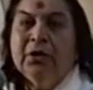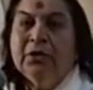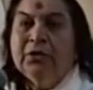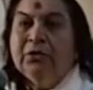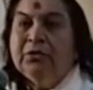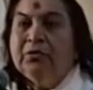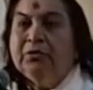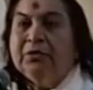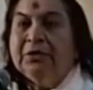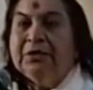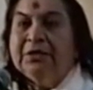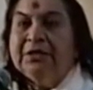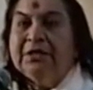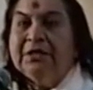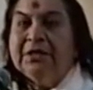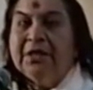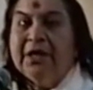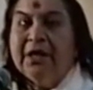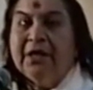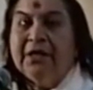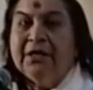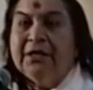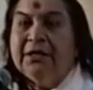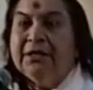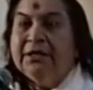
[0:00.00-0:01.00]
towards his
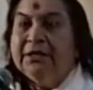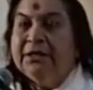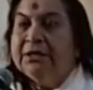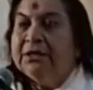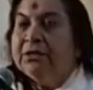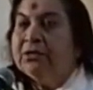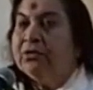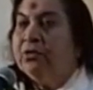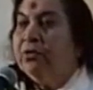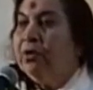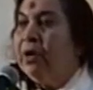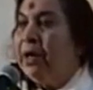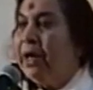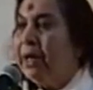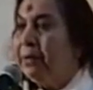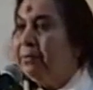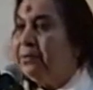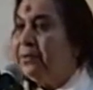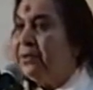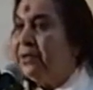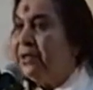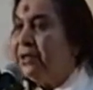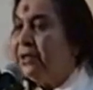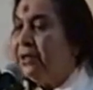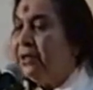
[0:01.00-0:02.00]
heart and just
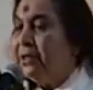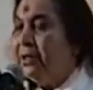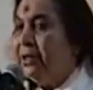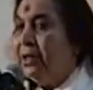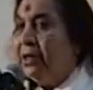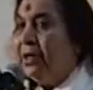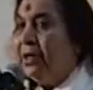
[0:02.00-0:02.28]
collapse it.